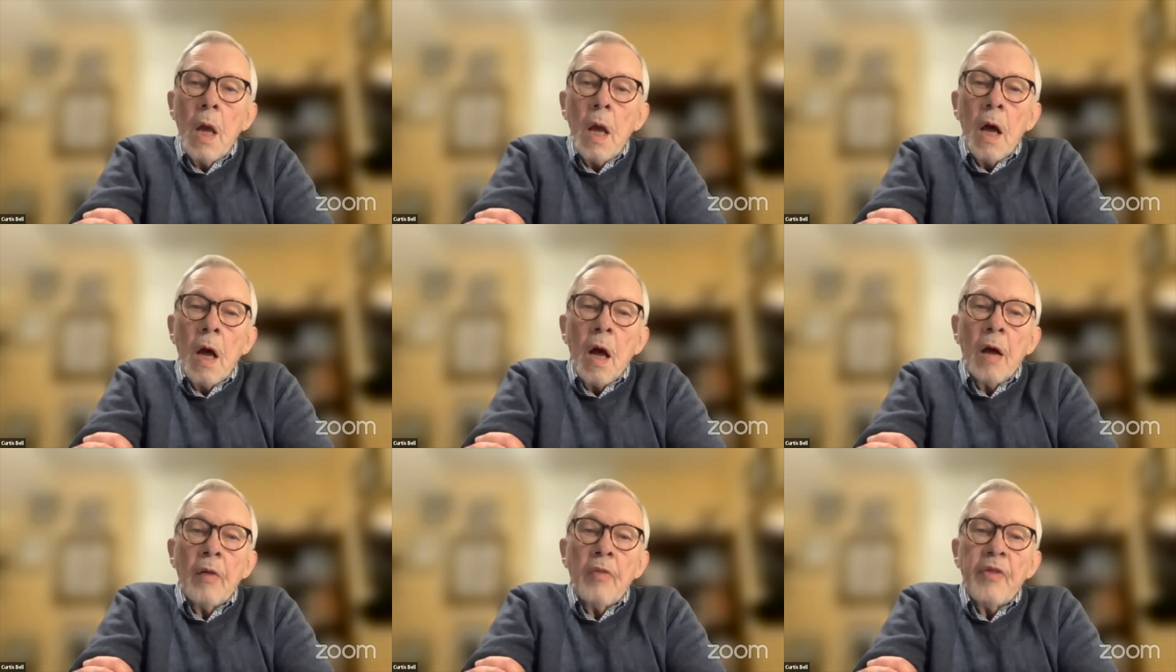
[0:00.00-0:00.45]

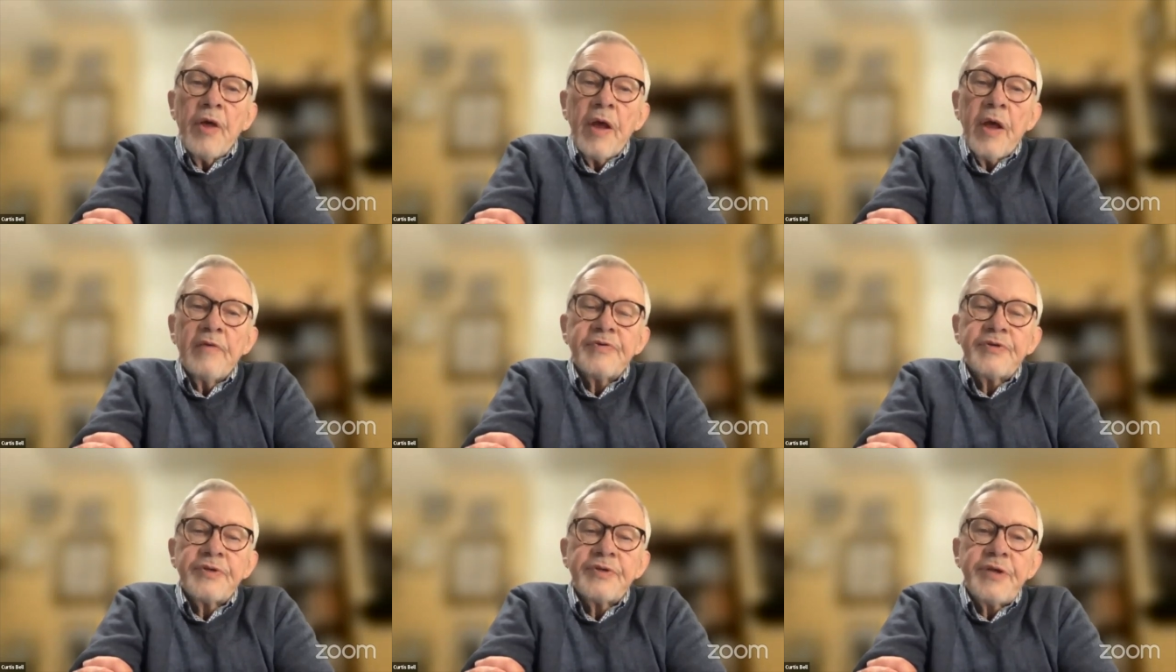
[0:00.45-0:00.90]
Uh, they
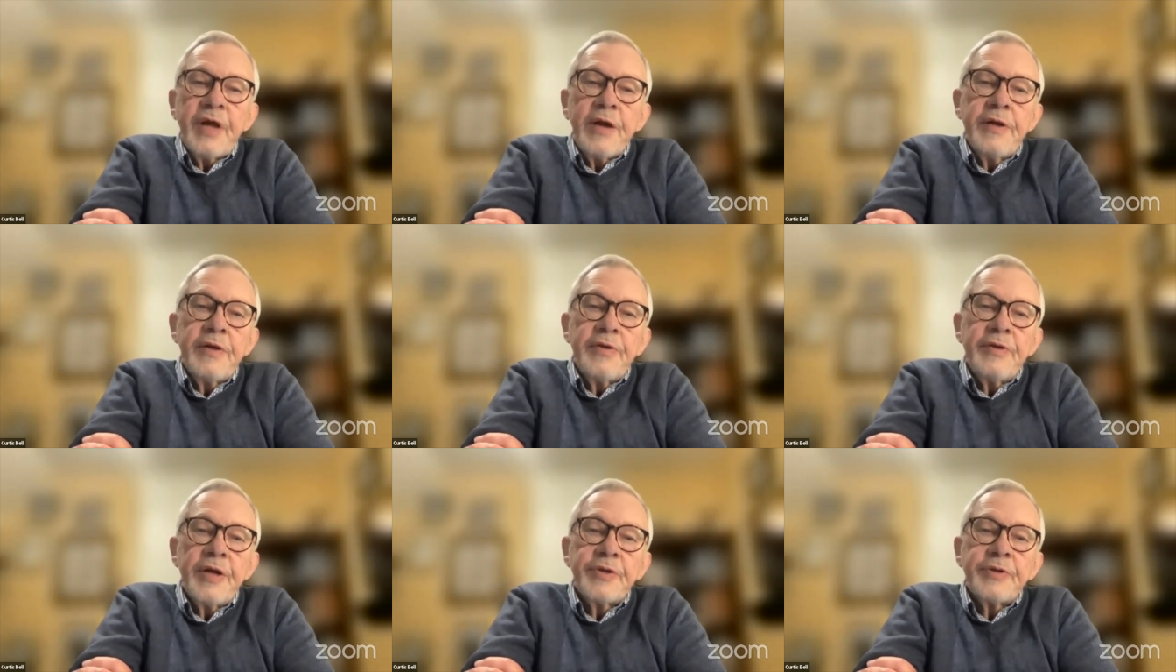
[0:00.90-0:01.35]
have
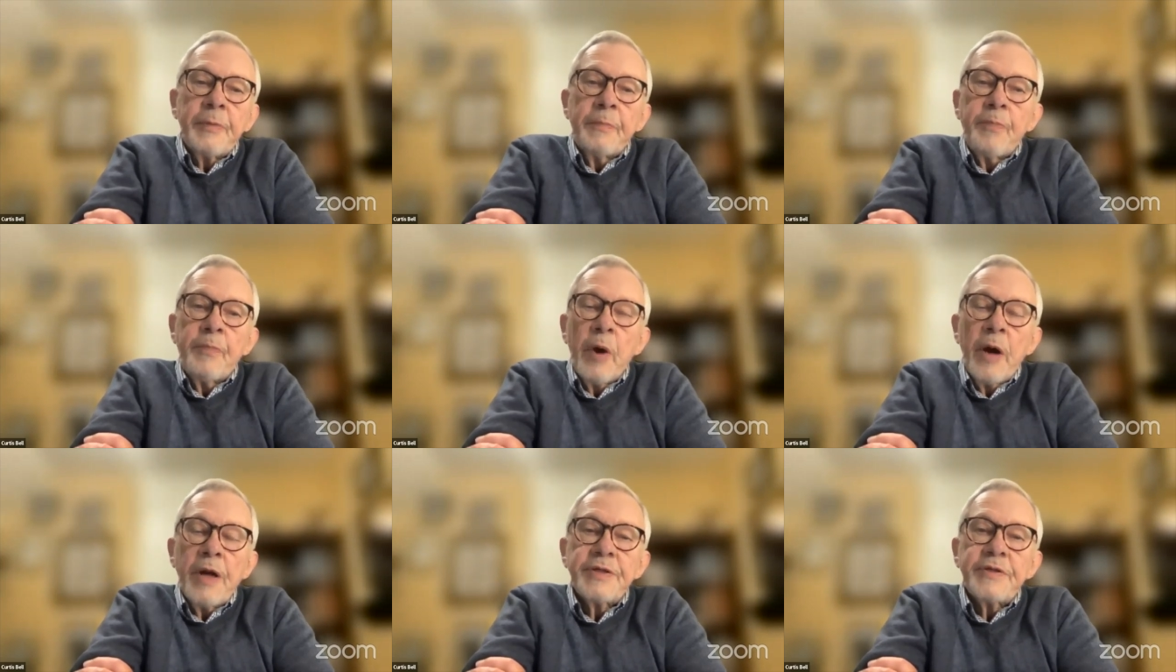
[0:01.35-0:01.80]
stated that the
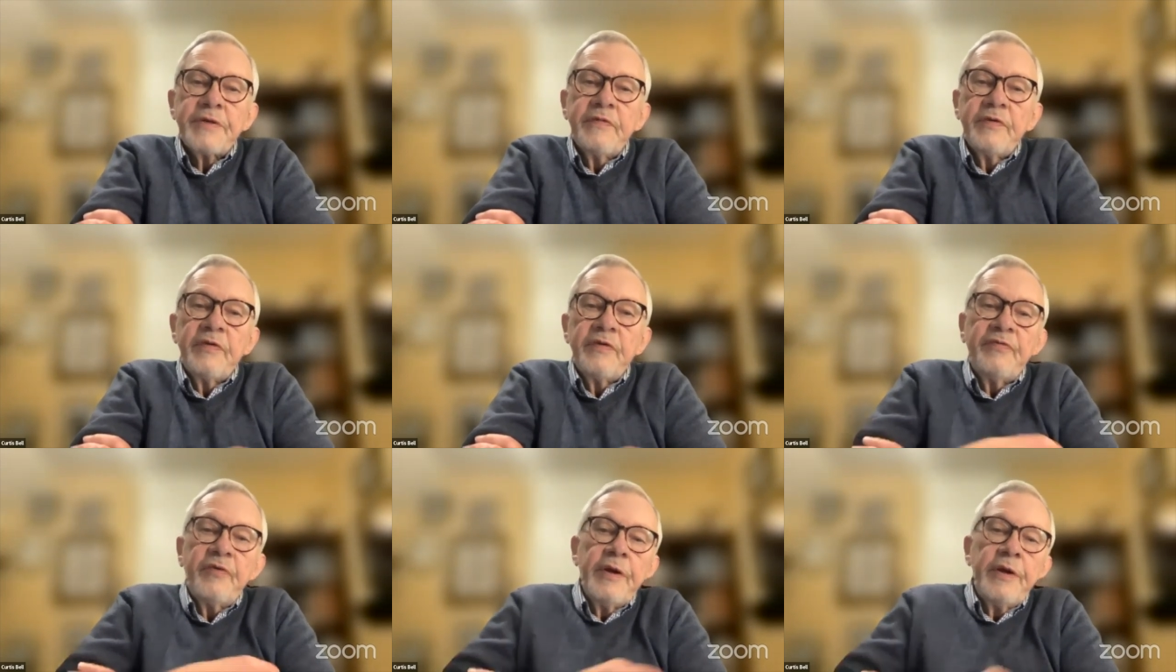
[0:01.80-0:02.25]
price of
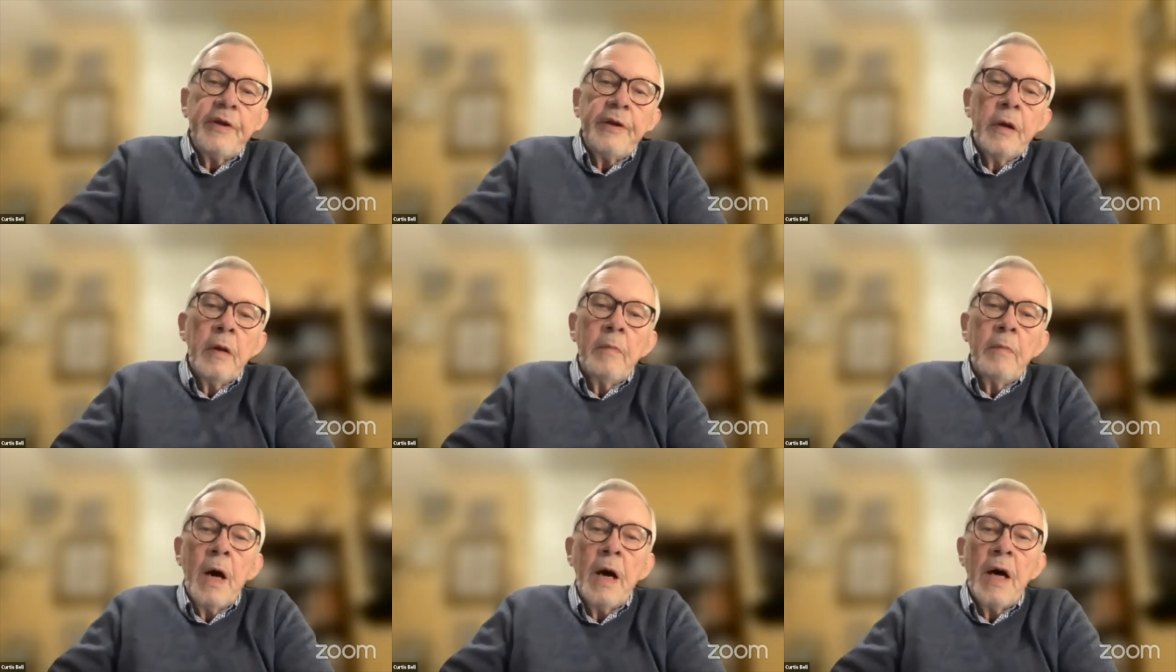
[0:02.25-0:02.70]
defeating
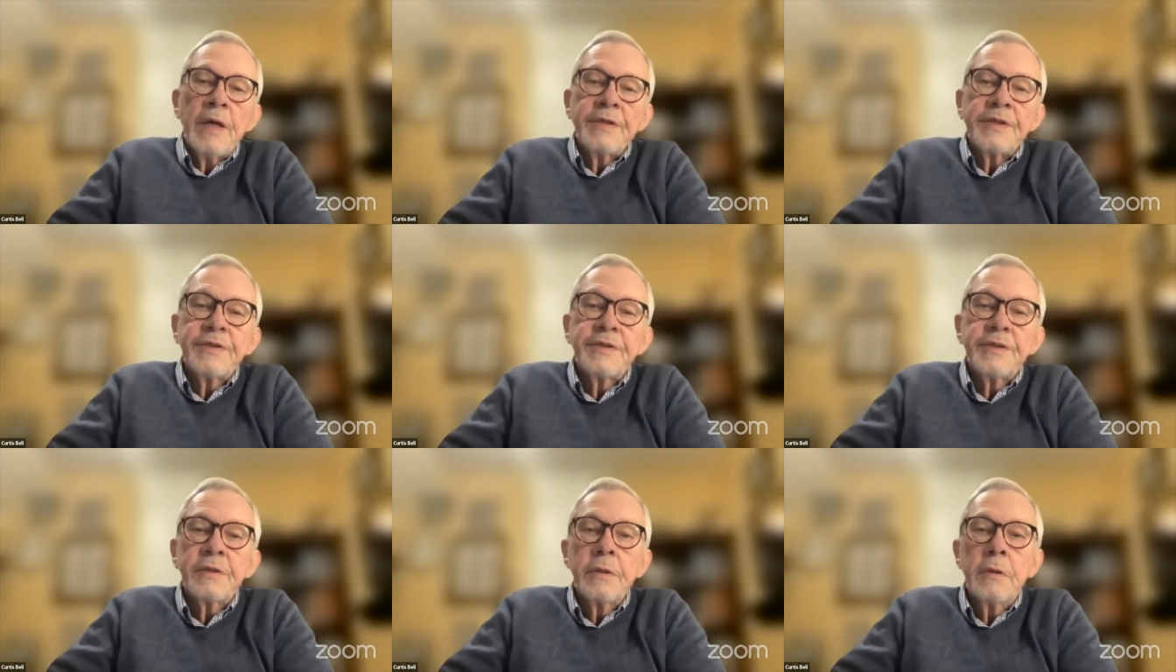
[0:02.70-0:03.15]

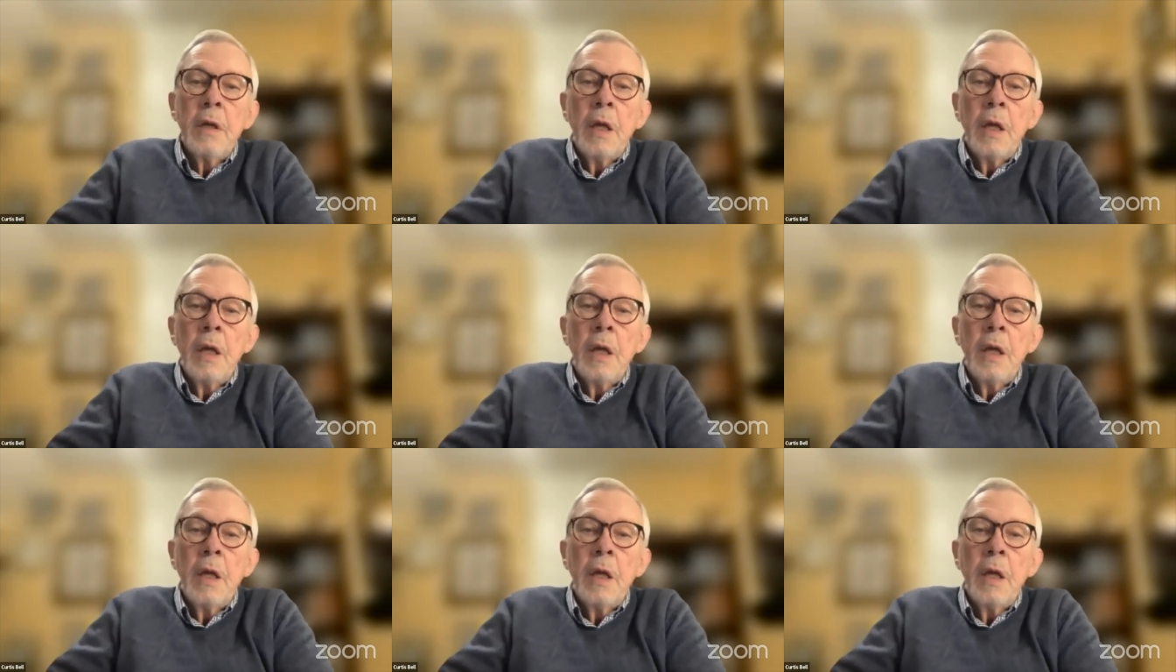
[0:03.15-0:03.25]
Hamas